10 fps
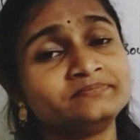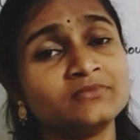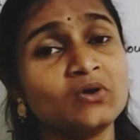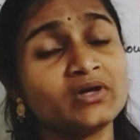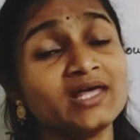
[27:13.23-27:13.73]

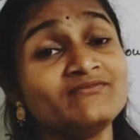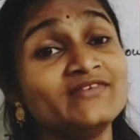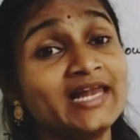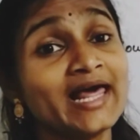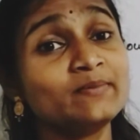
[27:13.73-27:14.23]
okay,
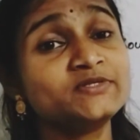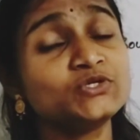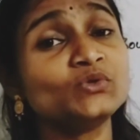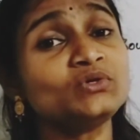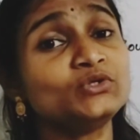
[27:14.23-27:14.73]
will helps
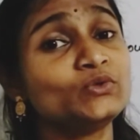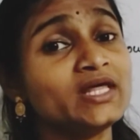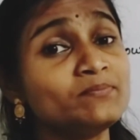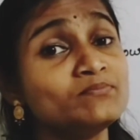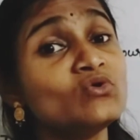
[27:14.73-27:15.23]
you to
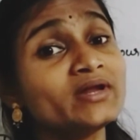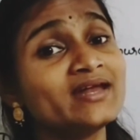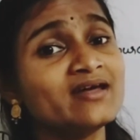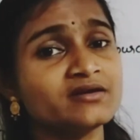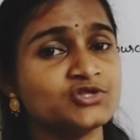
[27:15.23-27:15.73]
keep more
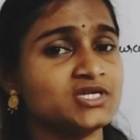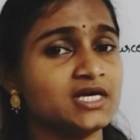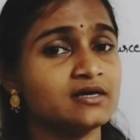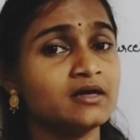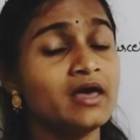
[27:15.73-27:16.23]
energetic,